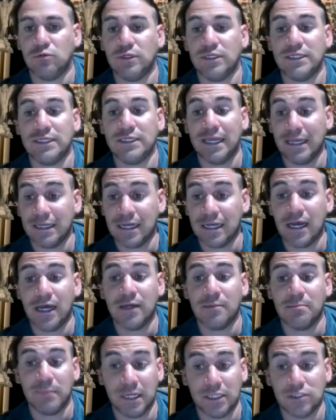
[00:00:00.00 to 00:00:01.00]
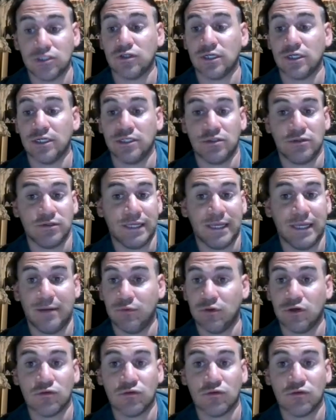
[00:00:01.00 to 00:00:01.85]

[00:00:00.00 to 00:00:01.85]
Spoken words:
We cannot measure it. You can't